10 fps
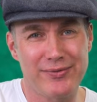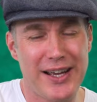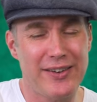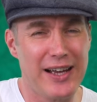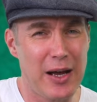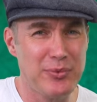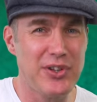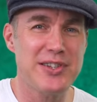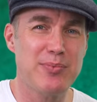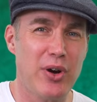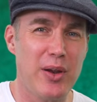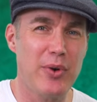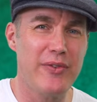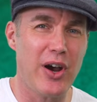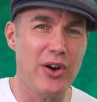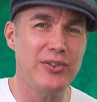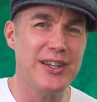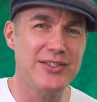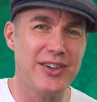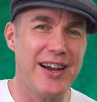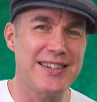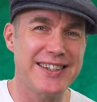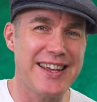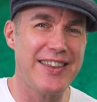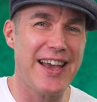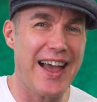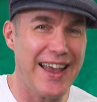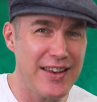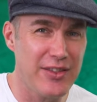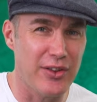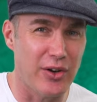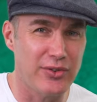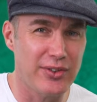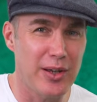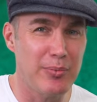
Now up to this point we've only tied together eighth notes